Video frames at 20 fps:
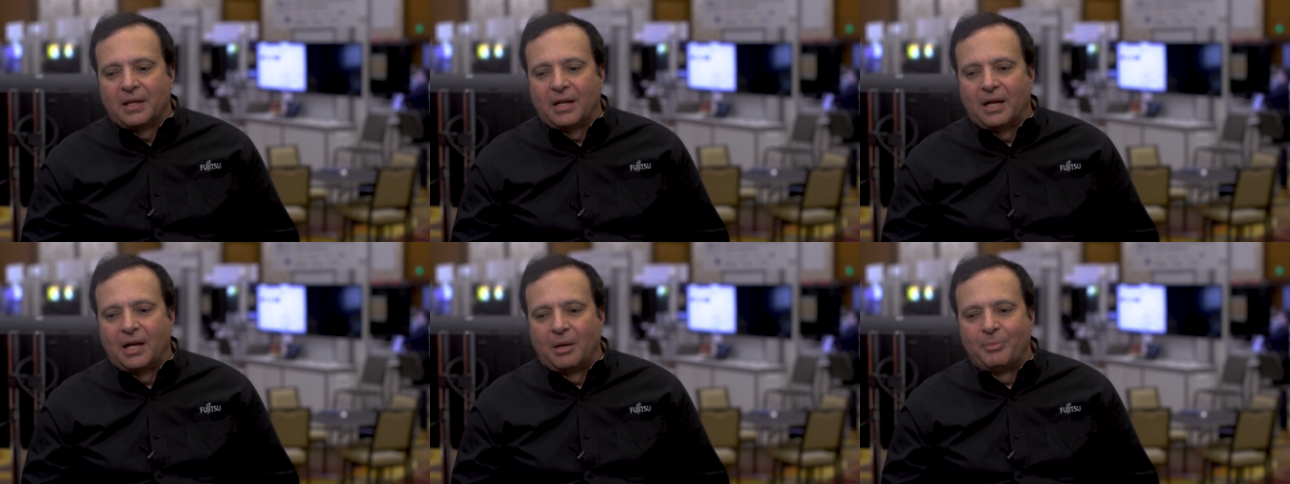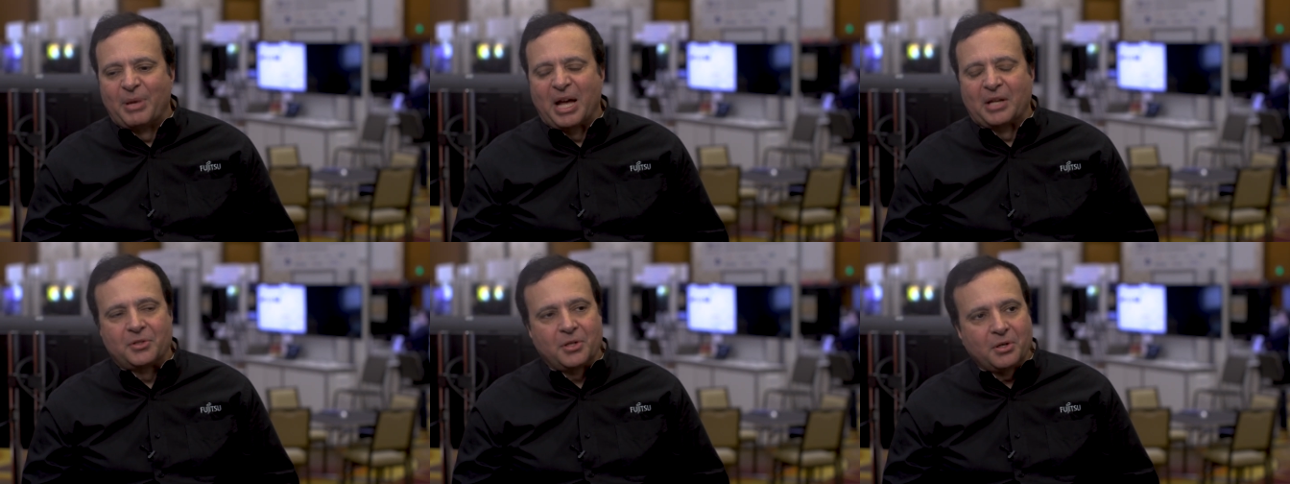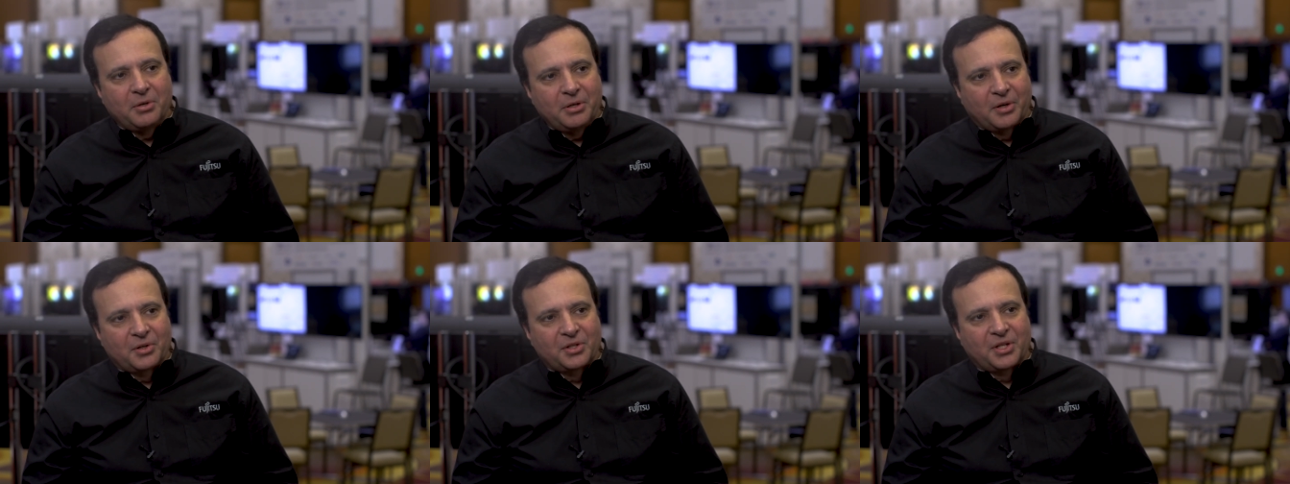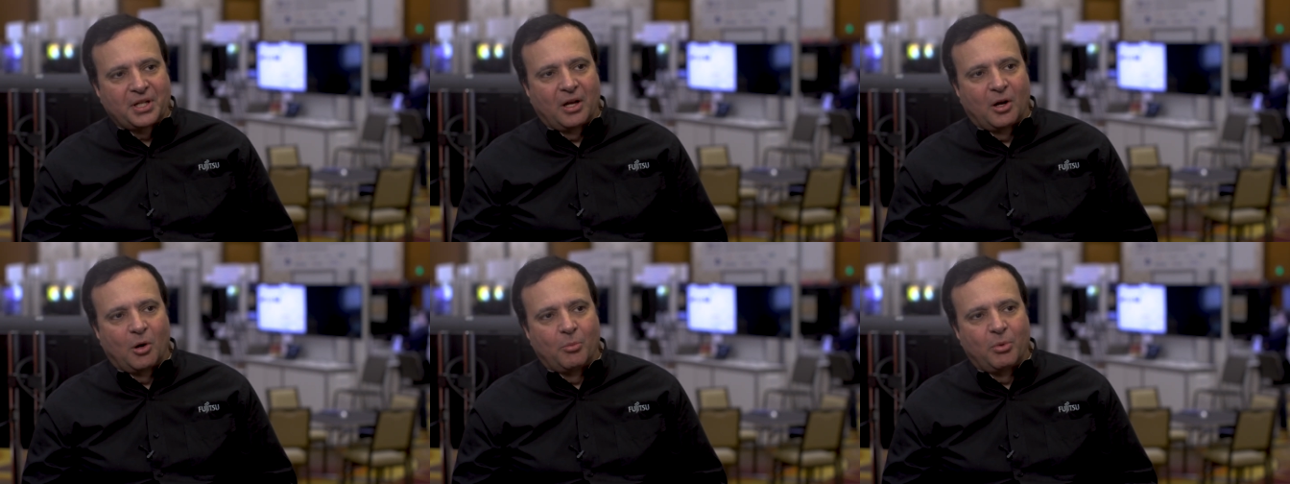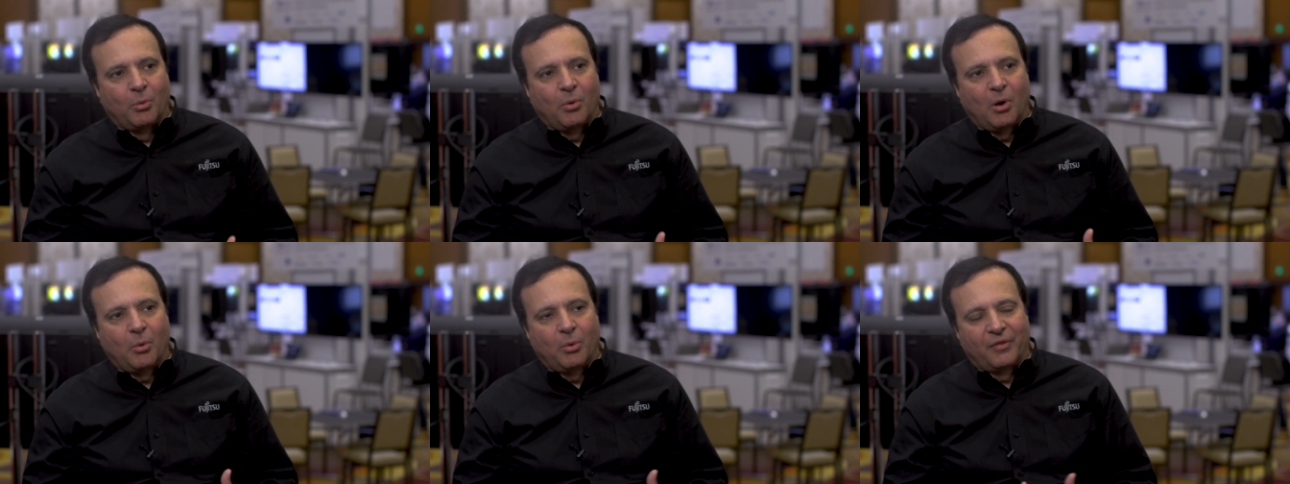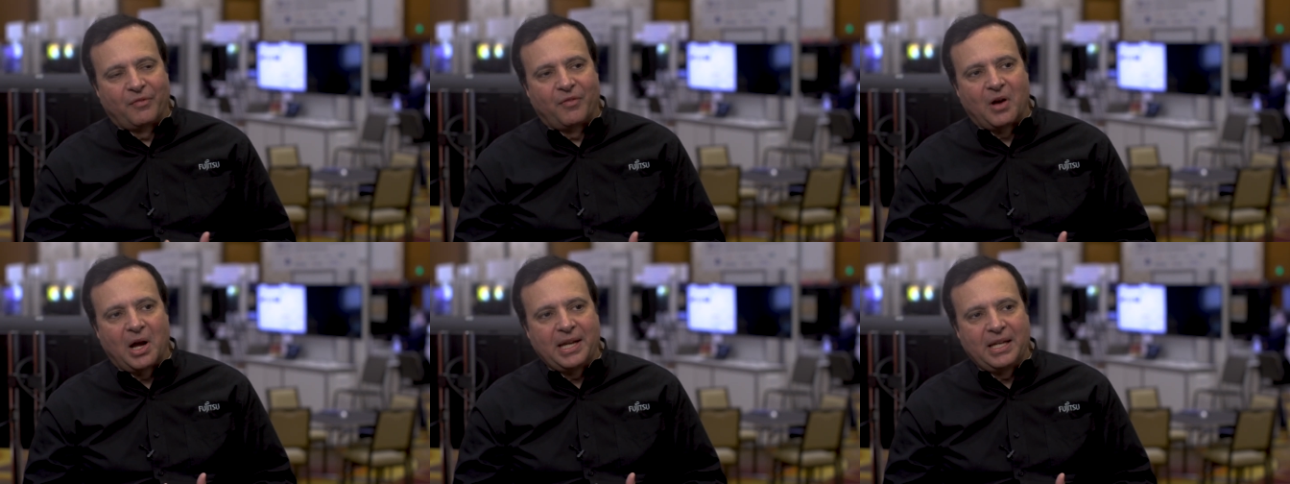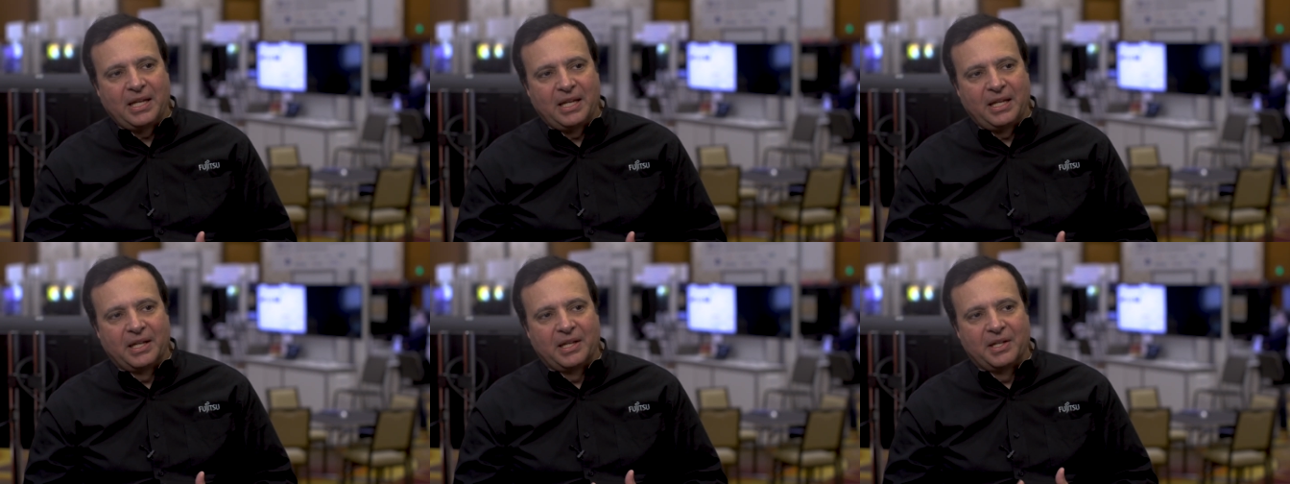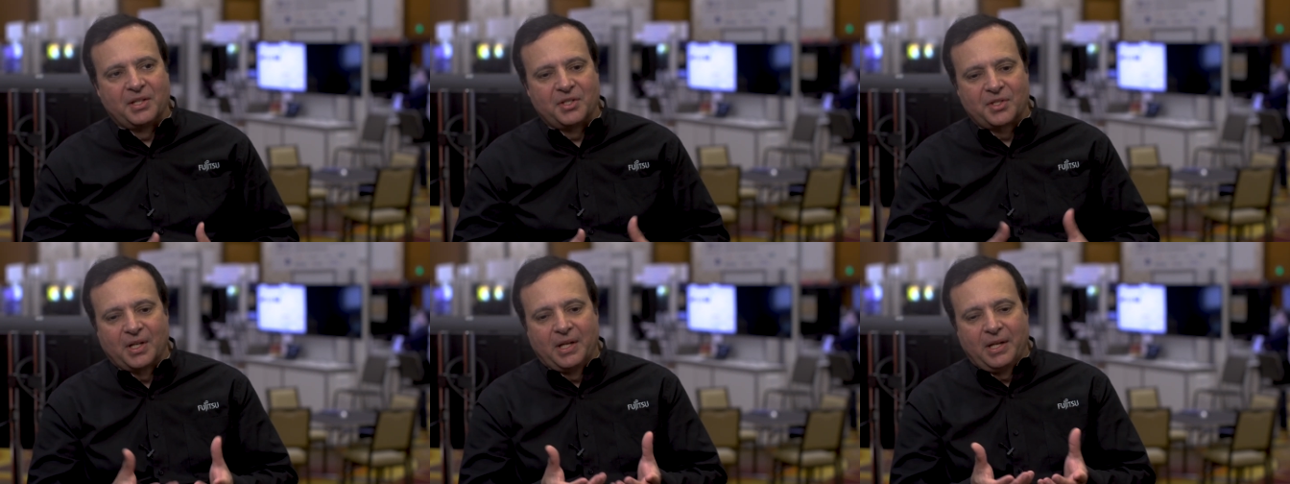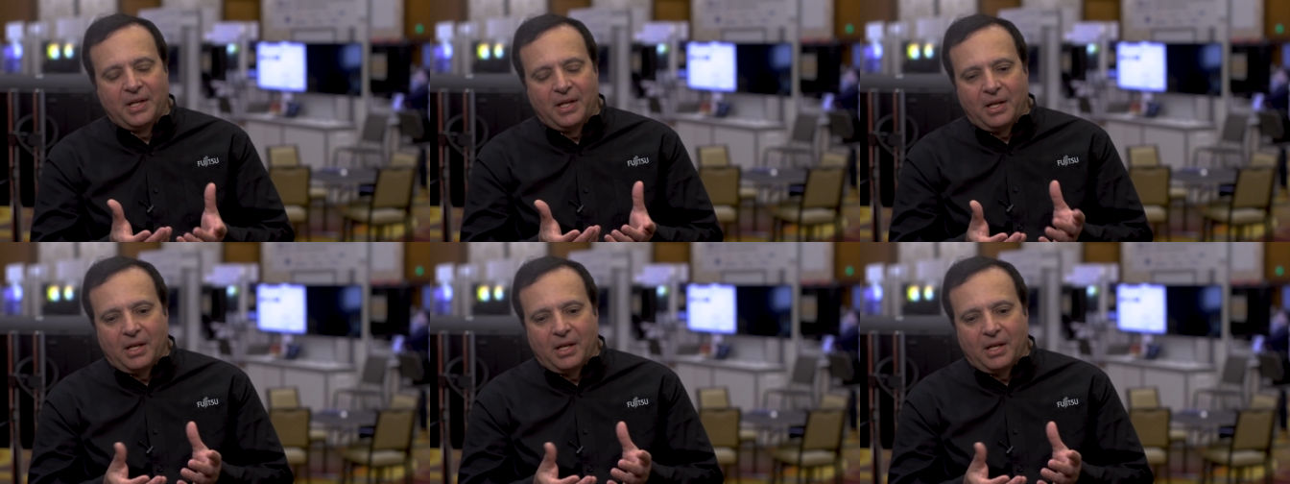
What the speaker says: about 2 years ago, but what we're finding is